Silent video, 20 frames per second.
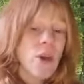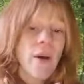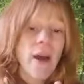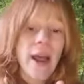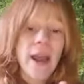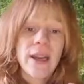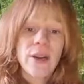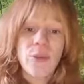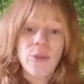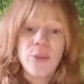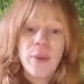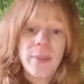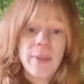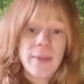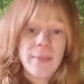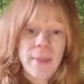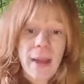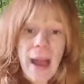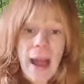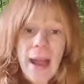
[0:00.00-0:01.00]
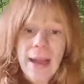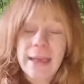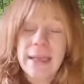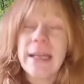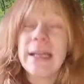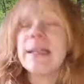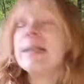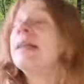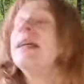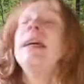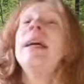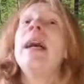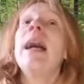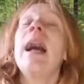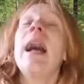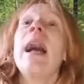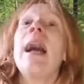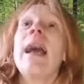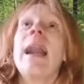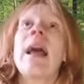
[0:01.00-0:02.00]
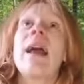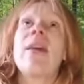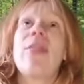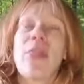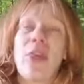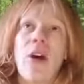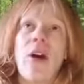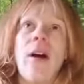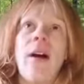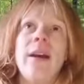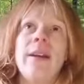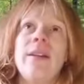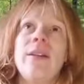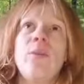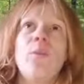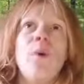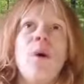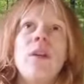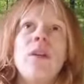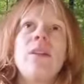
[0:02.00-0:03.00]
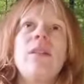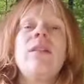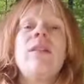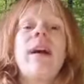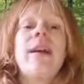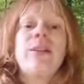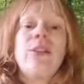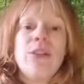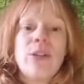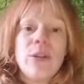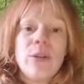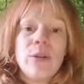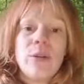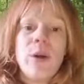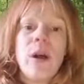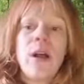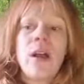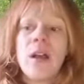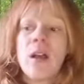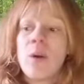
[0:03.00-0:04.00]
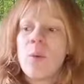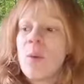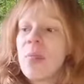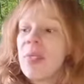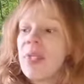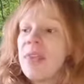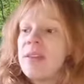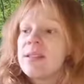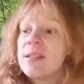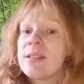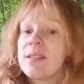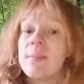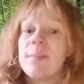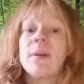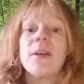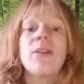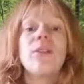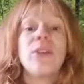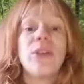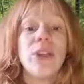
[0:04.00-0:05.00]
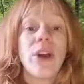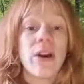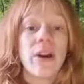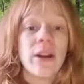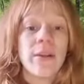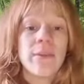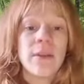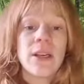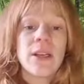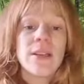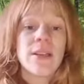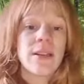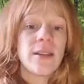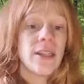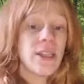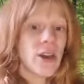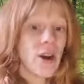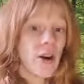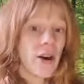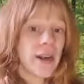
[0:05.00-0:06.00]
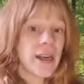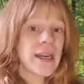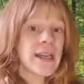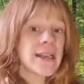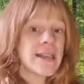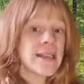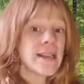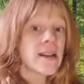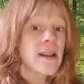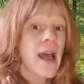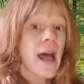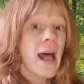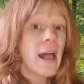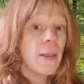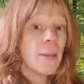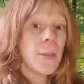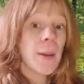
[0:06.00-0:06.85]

So I ripped it back, and I thought, what could I do with this typical yarn? Because the yarn is an